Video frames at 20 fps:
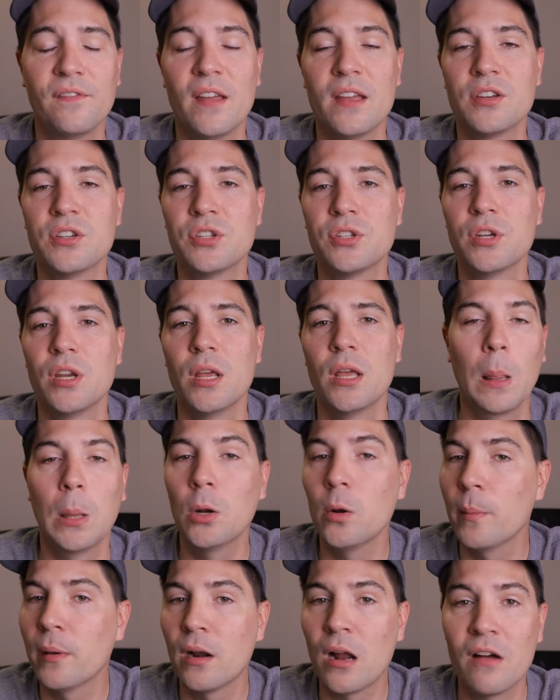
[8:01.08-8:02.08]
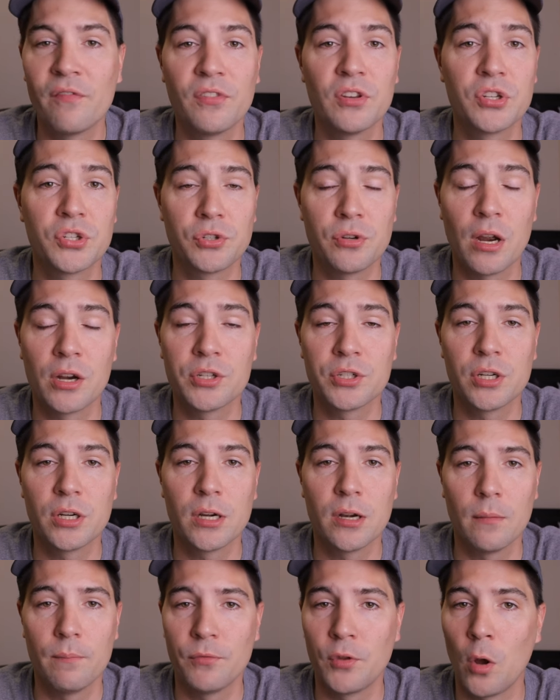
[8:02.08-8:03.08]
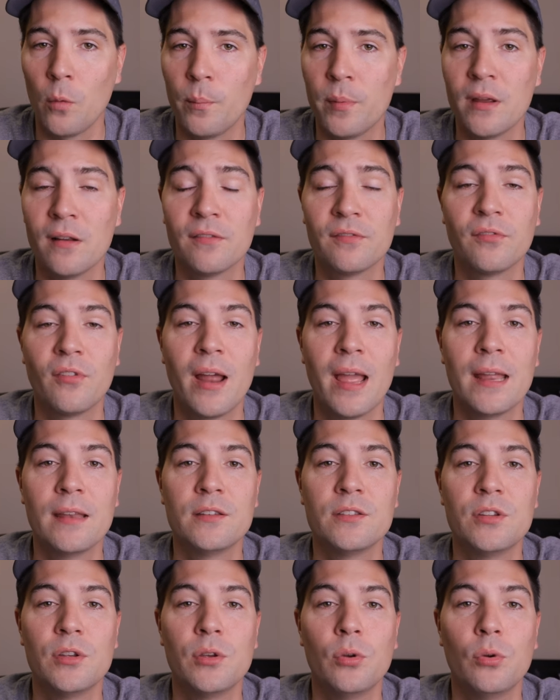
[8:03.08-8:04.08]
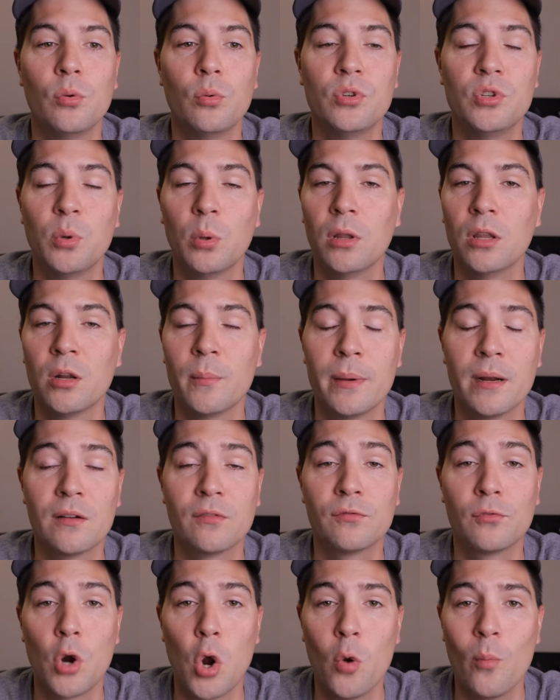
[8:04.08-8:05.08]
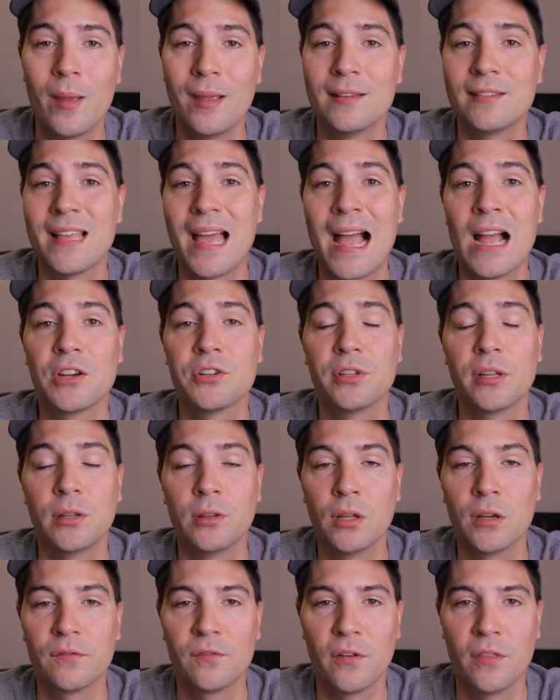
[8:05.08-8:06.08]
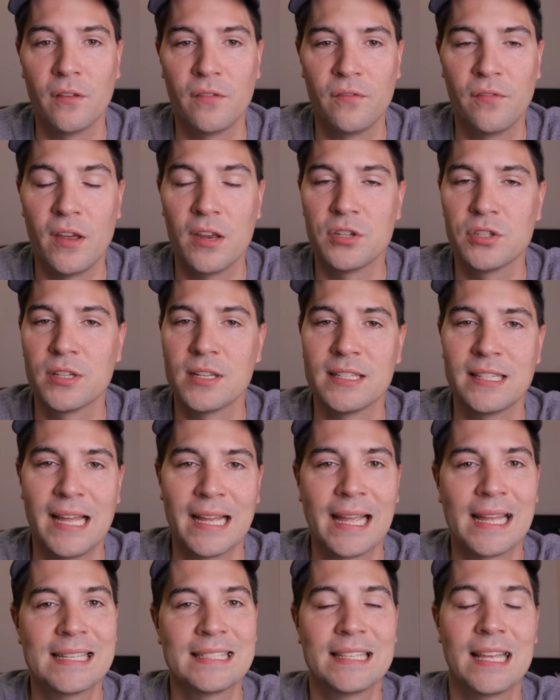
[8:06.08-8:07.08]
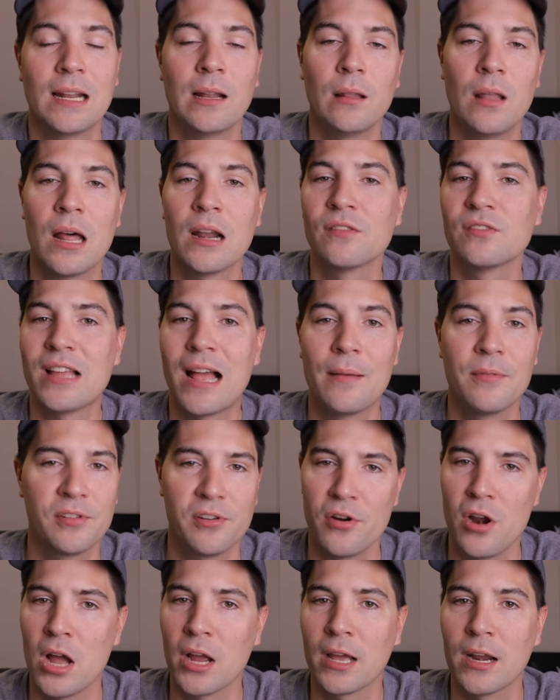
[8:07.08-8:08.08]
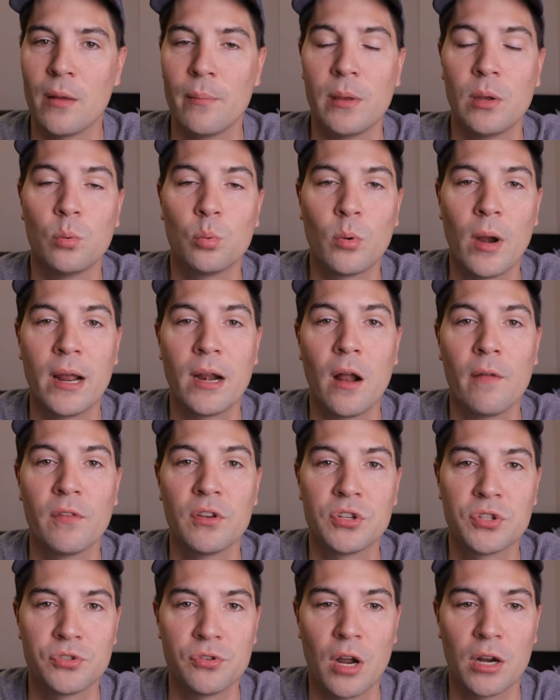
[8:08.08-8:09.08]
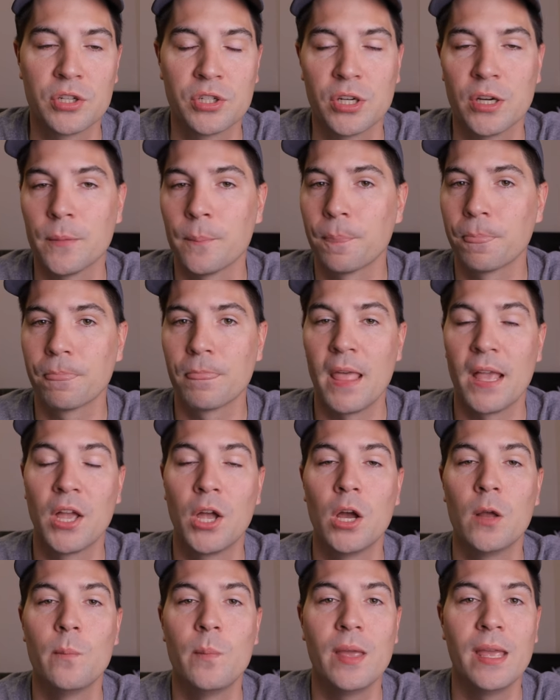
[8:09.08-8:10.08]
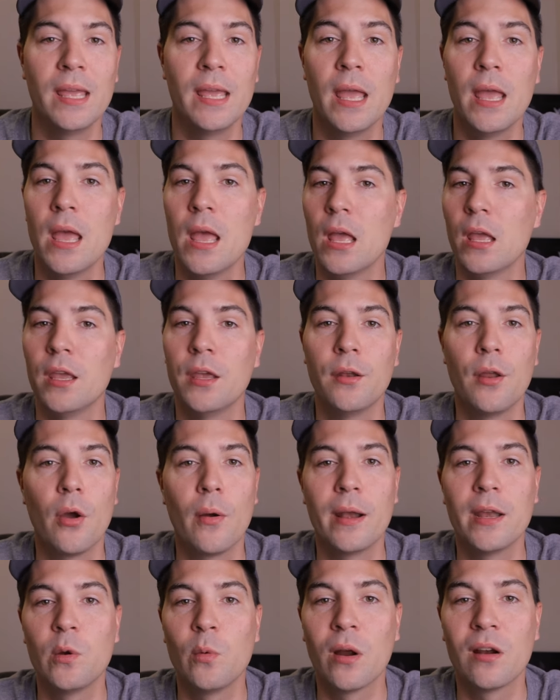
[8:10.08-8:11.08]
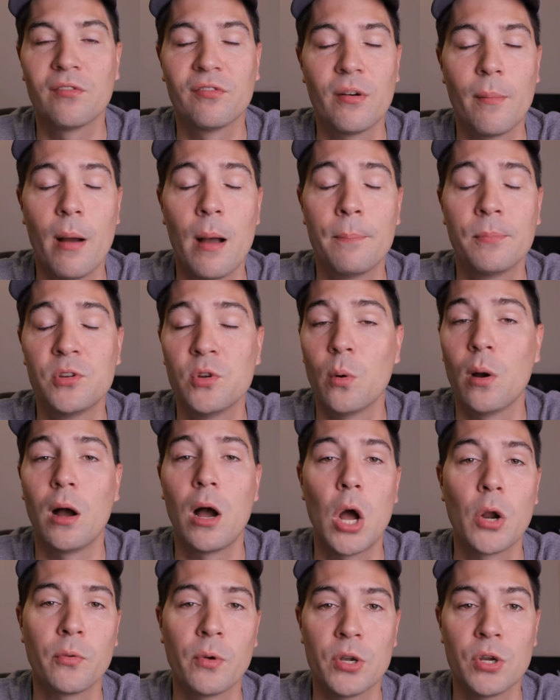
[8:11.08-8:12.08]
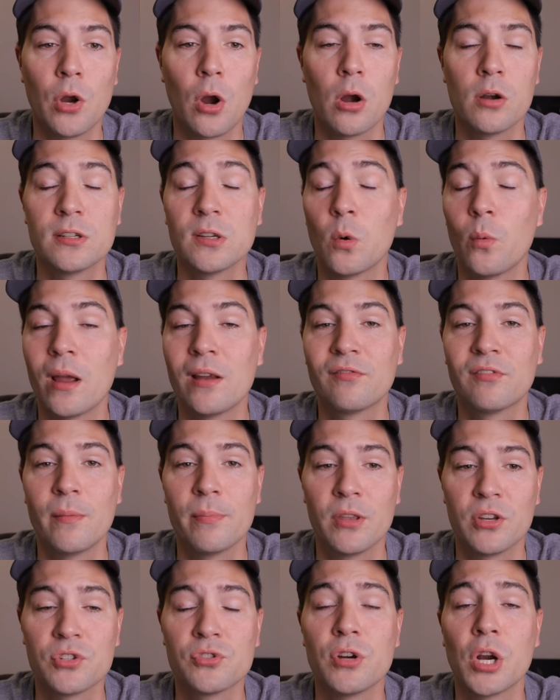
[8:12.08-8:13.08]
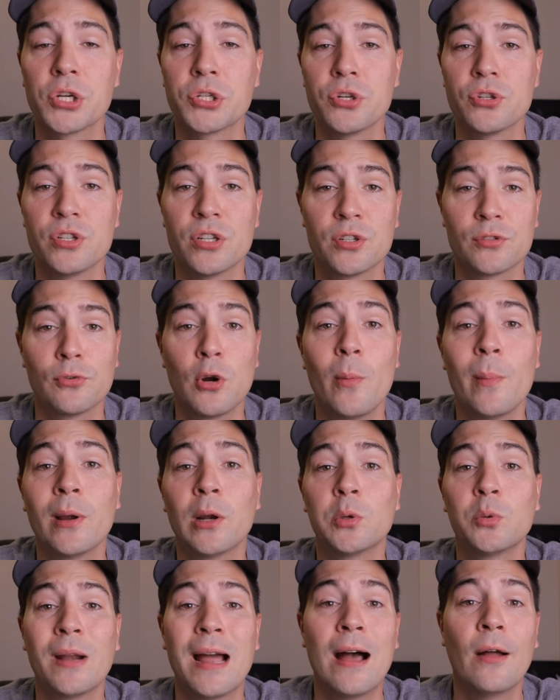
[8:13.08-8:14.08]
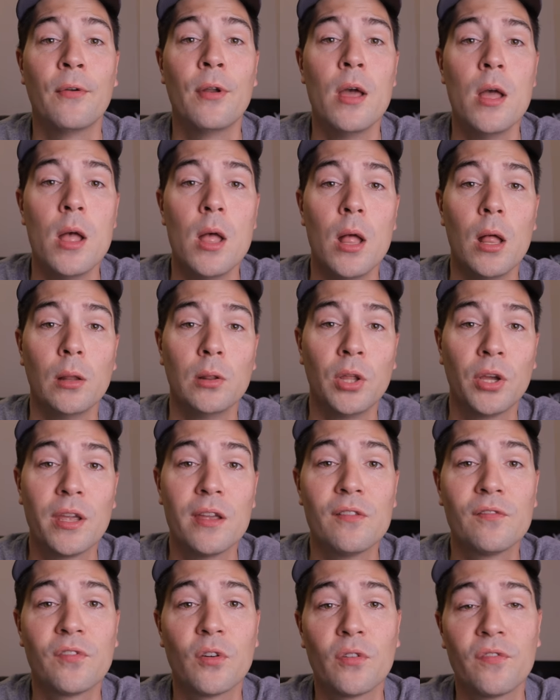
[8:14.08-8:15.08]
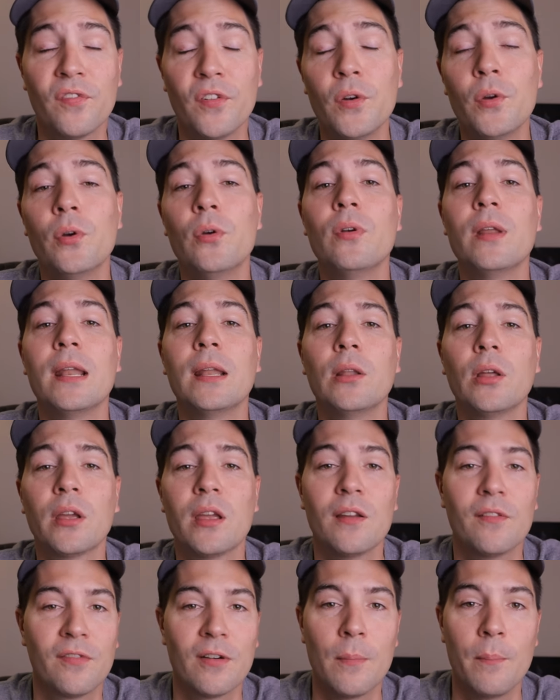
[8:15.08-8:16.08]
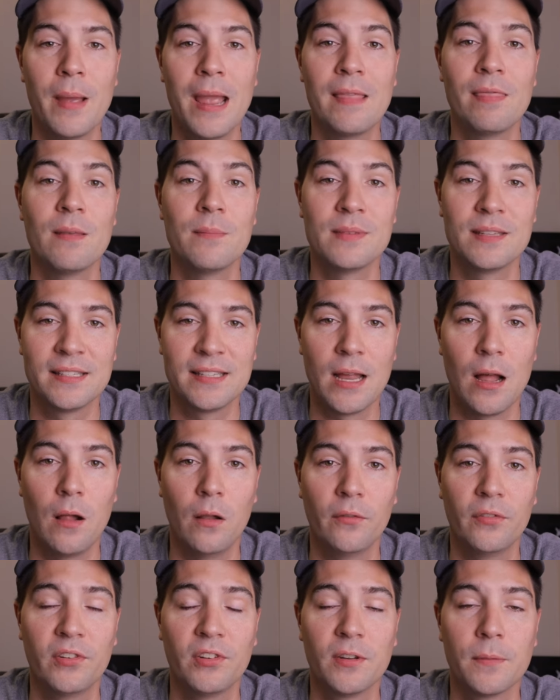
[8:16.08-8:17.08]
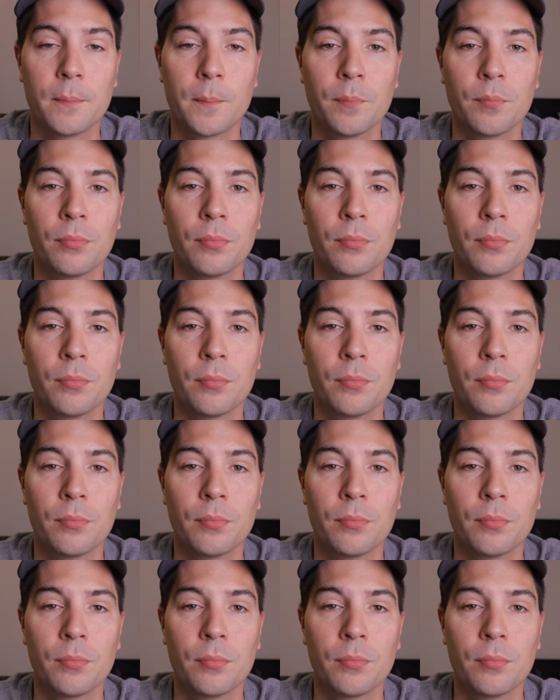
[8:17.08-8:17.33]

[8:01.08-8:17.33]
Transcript: fish a little bit off the structure. Don't be afraid to do a little bit of roaming to actually look for the fish, because like I said, a lot of times they're not gonna be right on the structure. They could be, you know, anywhere from up to one hundred yards away from the structure, just roaming around, looking for food and looking for bait themselves.